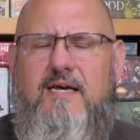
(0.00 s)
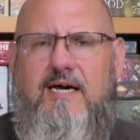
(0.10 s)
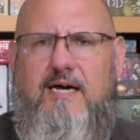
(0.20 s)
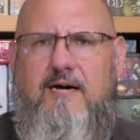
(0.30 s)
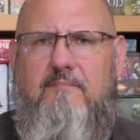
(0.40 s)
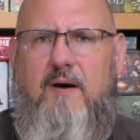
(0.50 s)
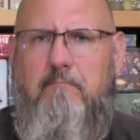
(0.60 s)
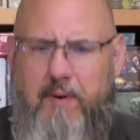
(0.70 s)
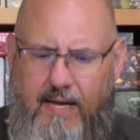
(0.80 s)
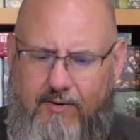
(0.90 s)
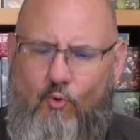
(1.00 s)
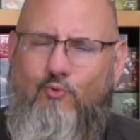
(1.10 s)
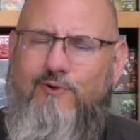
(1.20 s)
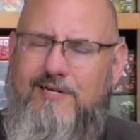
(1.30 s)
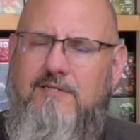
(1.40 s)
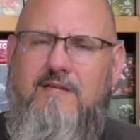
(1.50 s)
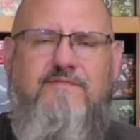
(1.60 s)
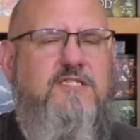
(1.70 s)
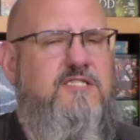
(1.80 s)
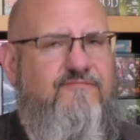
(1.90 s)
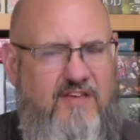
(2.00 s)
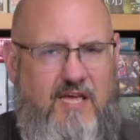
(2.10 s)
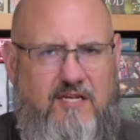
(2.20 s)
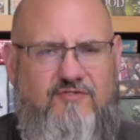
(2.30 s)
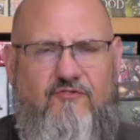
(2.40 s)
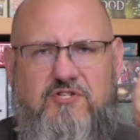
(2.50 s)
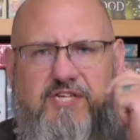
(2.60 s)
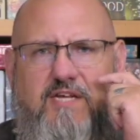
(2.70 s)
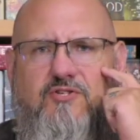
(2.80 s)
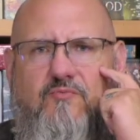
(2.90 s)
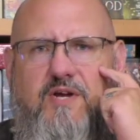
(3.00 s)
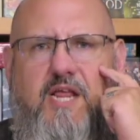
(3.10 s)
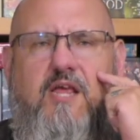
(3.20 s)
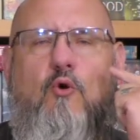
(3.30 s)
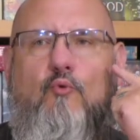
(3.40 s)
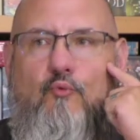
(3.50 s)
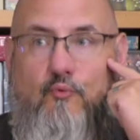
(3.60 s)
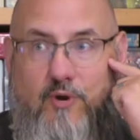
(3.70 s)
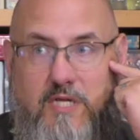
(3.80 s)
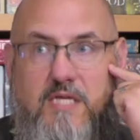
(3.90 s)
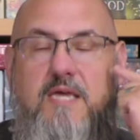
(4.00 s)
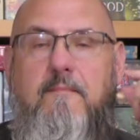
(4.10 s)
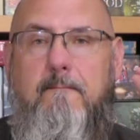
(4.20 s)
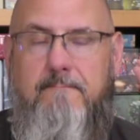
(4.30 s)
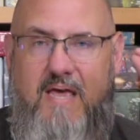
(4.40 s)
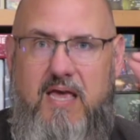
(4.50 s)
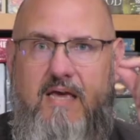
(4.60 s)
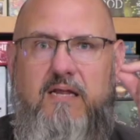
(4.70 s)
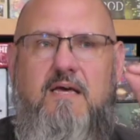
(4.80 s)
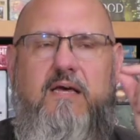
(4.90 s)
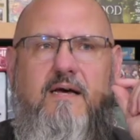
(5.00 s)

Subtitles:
But Riddle of the Sphinx for Santorini really made